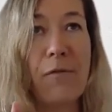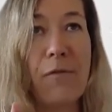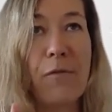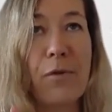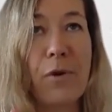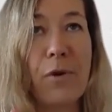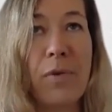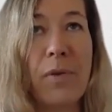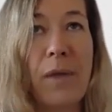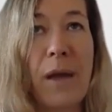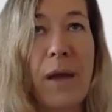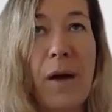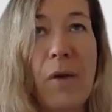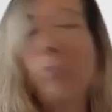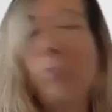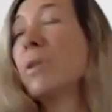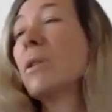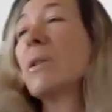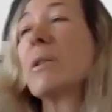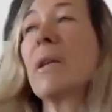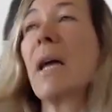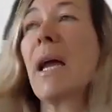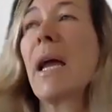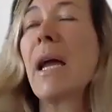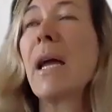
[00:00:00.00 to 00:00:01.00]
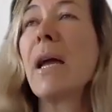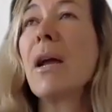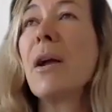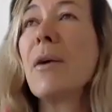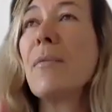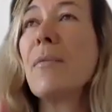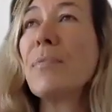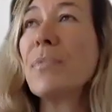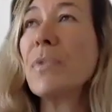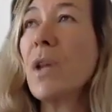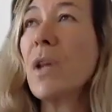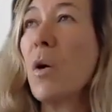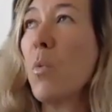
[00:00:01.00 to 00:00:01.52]
for now say,
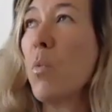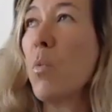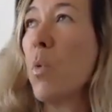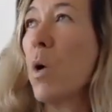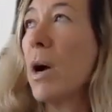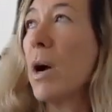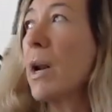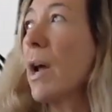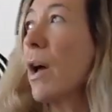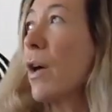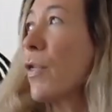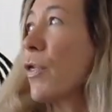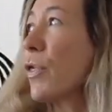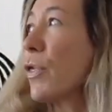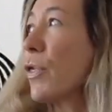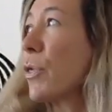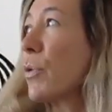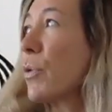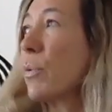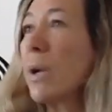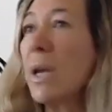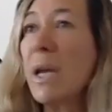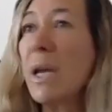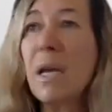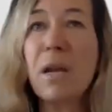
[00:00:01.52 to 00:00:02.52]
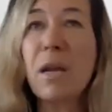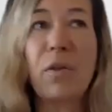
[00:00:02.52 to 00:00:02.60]
what are 3